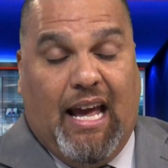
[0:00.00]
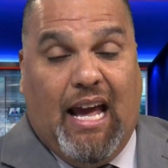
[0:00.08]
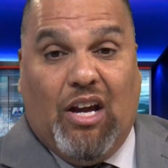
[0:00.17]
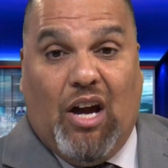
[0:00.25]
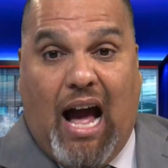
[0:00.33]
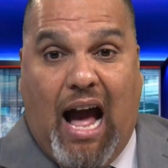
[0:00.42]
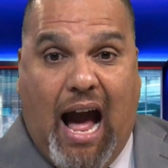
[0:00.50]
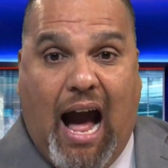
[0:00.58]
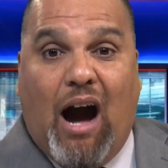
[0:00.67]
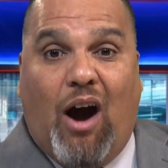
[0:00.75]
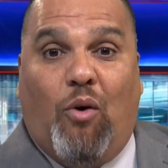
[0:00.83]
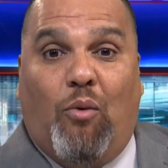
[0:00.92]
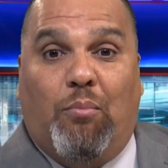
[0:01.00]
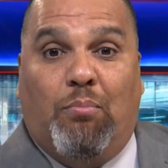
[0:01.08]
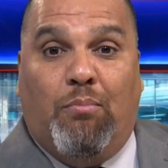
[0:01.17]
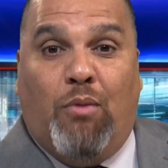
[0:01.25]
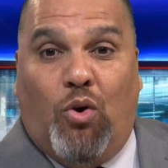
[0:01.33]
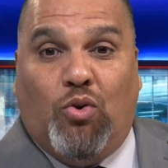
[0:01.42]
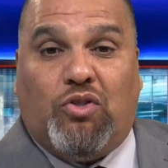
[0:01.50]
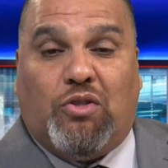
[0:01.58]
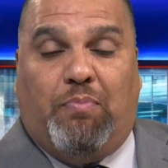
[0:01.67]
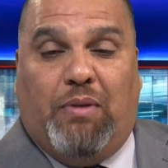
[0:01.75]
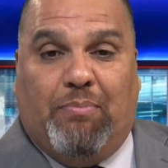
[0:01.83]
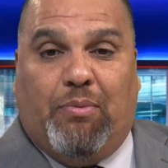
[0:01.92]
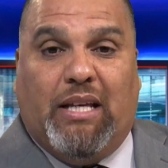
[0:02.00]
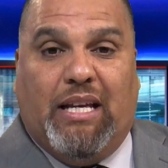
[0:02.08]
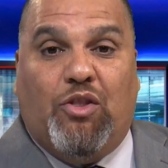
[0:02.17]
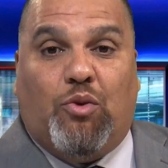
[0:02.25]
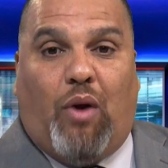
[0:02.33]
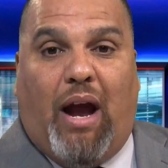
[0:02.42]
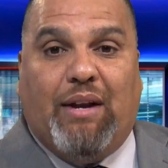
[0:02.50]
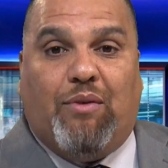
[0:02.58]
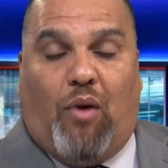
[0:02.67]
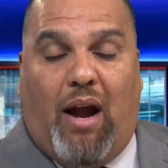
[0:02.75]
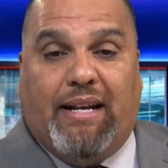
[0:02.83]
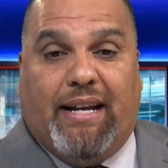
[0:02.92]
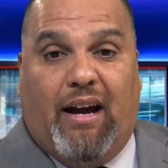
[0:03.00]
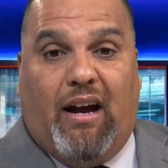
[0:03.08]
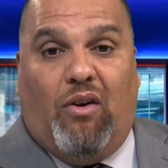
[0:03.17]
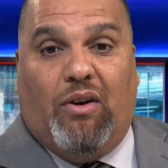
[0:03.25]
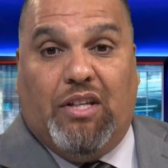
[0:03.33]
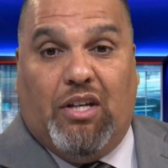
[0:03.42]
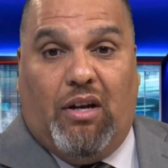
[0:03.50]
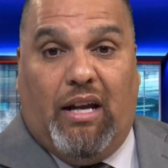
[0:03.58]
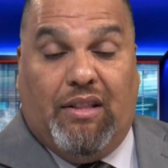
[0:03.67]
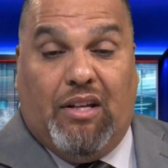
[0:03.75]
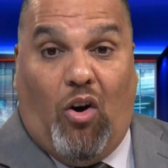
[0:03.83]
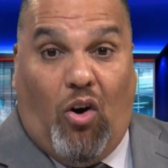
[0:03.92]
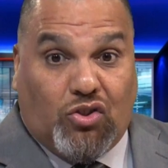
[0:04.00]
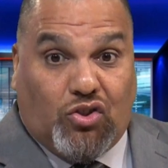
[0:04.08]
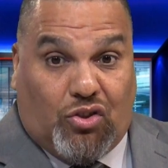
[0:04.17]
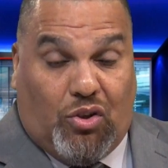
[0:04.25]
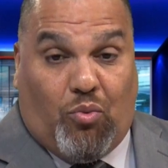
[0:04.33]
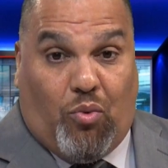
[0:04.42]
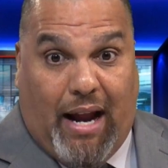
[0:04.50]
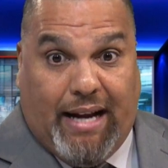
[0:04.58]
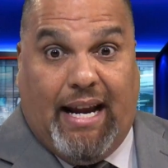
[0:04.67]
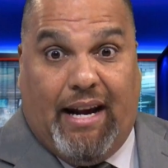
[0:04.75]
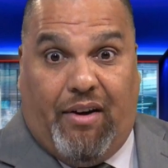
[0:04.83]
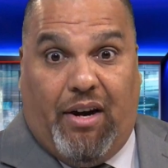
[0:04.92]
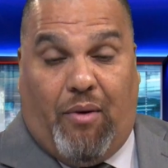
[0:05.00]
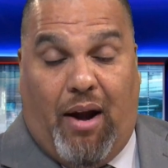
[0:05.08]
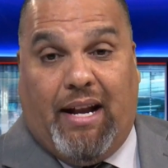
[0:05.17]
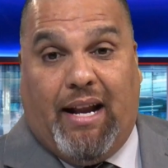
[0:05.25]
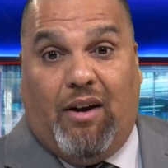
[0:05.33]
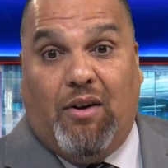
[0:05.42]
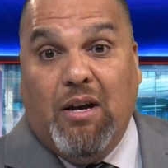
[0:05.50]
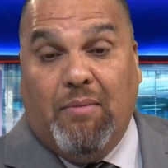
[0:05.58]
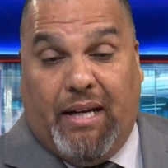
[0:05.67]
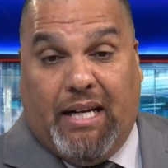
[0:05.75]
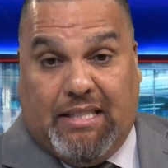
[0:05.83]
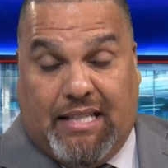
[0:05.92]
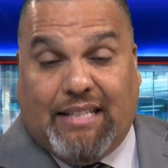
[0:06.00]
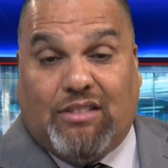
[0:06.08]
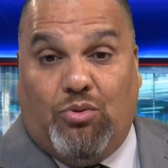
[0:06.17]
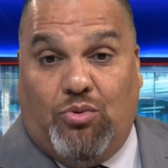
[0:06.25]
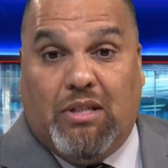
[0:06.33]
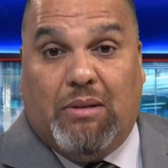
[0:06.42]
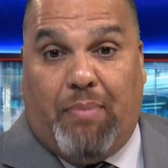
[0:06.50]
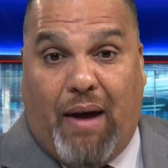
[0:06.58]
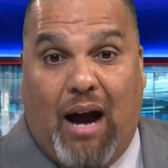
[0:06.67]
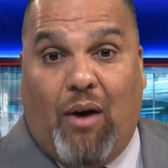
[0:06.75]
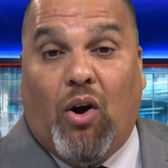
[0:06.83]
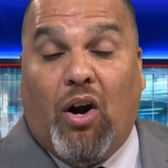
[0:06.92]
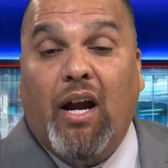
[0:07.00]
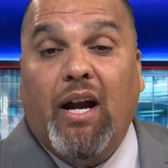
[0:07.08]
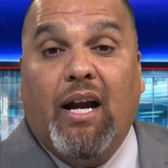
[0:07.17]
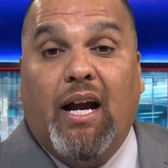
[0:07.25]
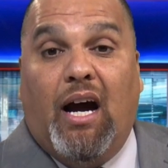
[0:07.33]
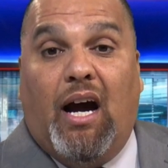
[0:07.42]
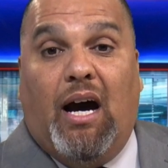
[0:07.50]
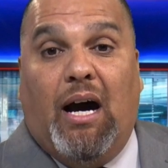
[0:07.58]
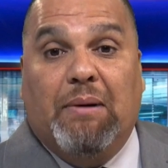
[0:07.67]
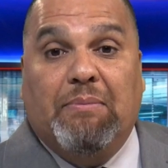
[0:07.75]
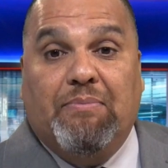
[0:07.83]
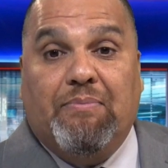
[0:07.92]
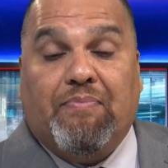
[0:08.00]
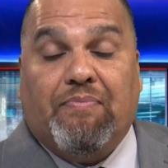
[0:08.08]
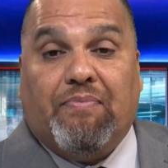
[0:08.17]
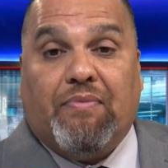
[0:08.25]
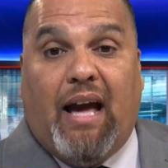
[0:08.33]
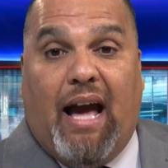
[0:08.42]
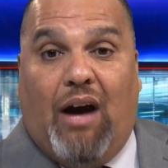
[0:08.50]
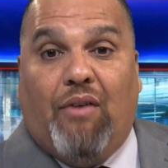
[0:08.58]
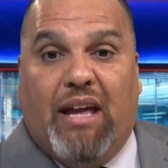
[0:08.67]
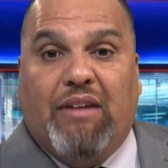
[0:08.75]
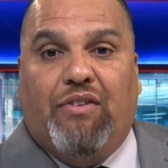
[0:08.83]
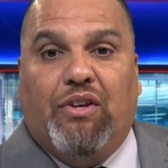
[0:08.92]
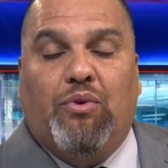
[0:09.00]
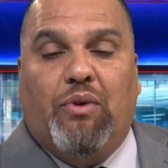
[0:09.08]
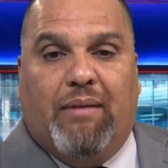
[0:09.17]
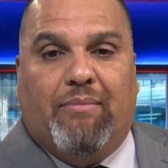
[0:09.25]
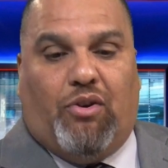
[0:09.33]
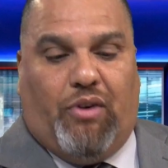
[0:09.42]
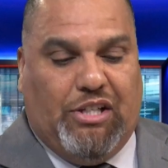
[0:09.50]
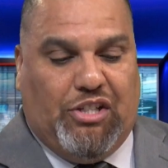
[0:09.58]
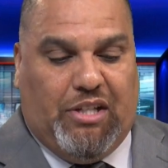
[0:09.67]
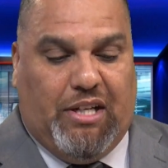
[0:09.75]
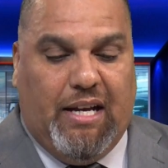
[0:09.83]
how most people in the right now, in the ultra right area right now, because that's who's in power, how they view immigration.